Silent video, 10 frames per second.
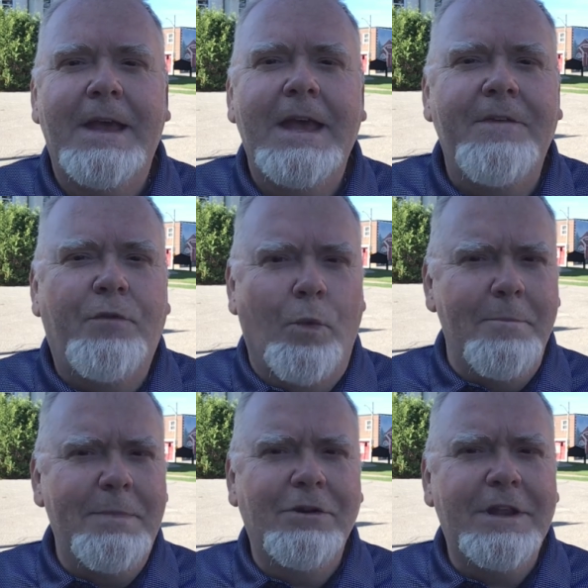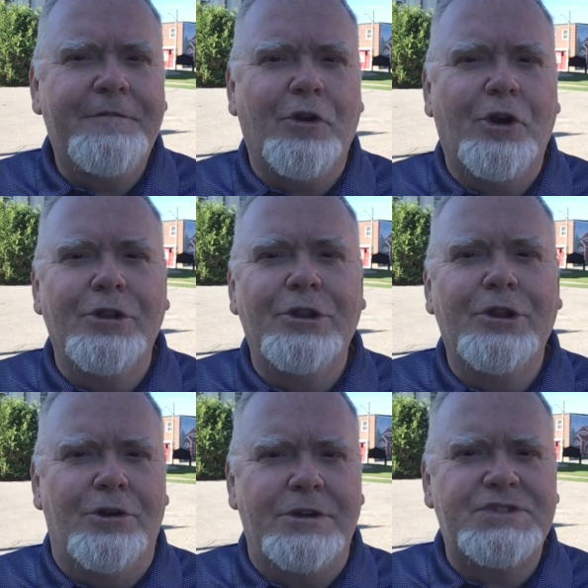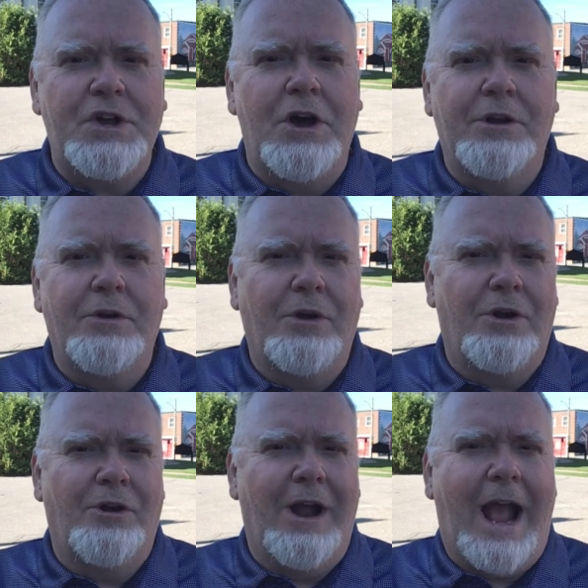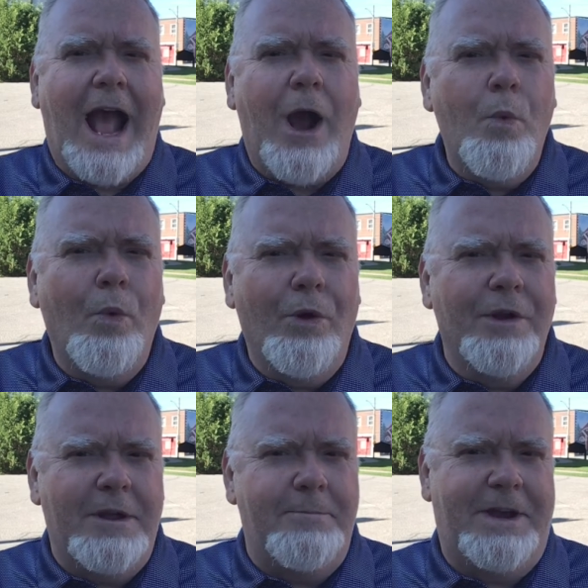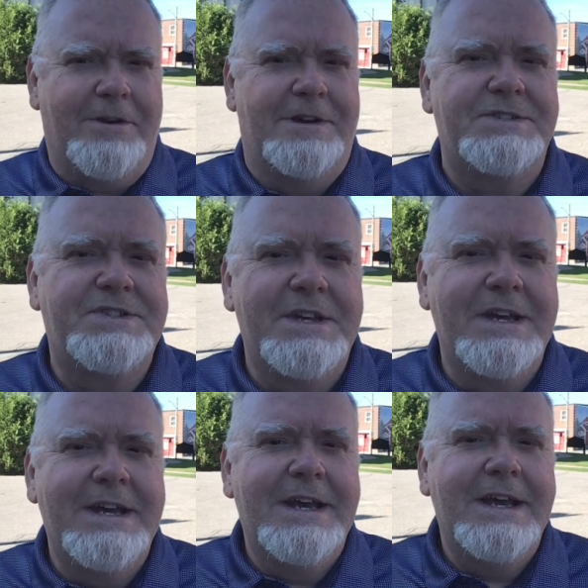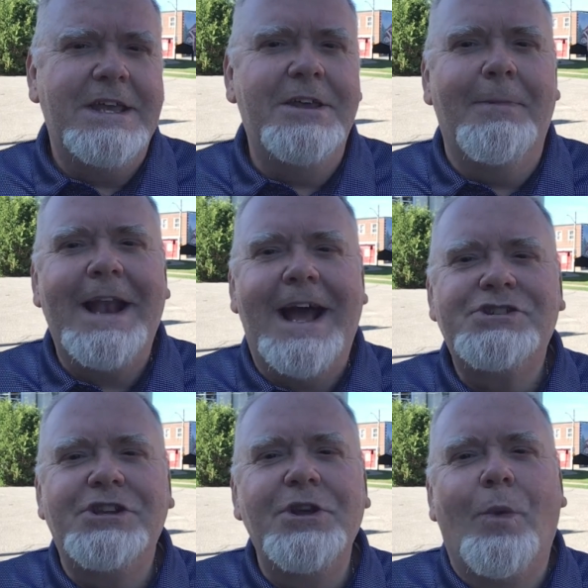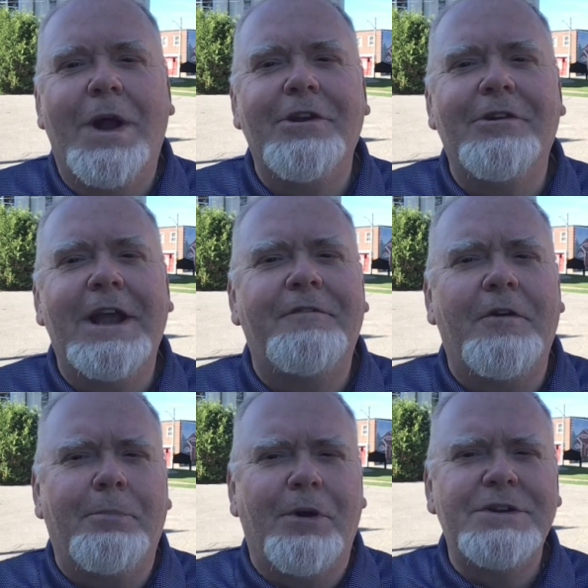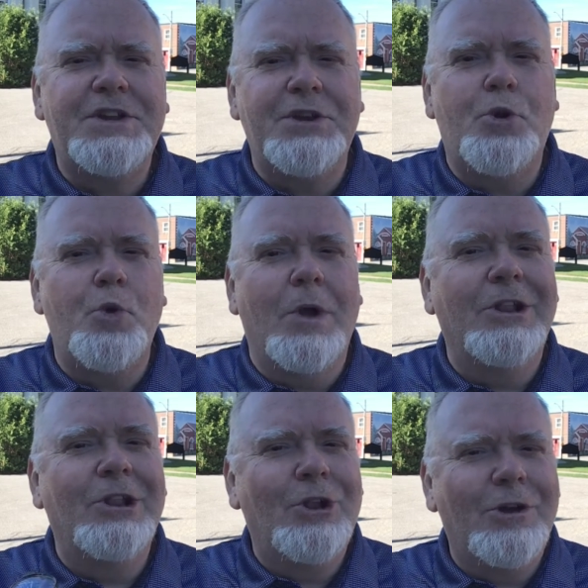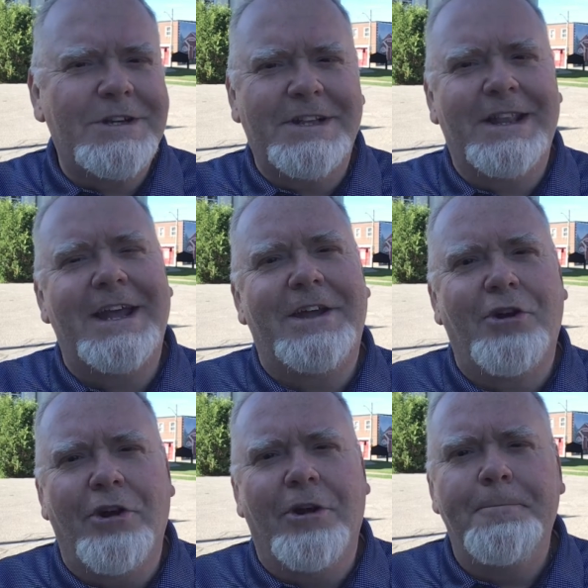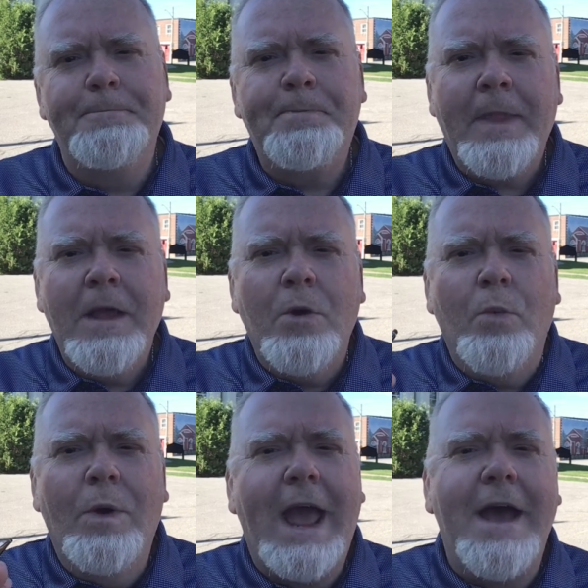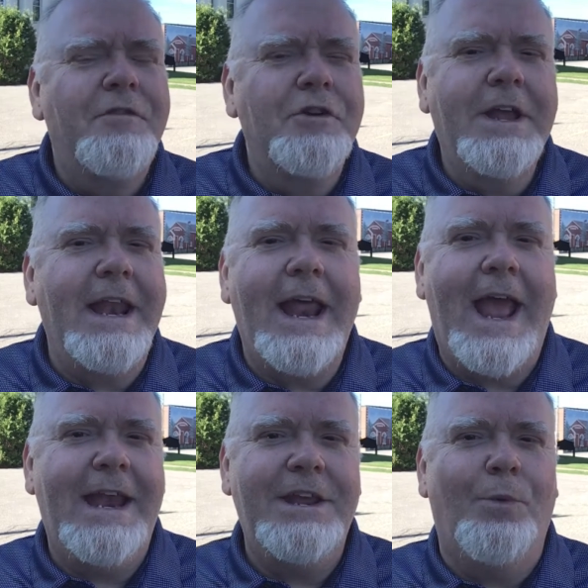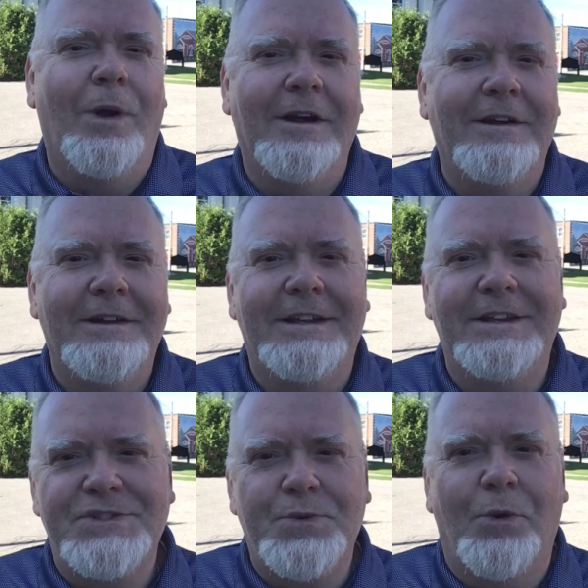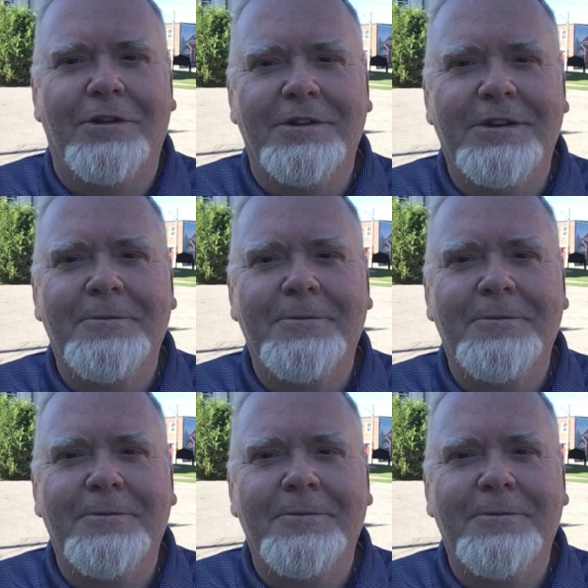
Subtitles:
If it were merely for her looks, on her outward appearance, you might actually wonder if a person who looked like her would ever get anywhere in this world.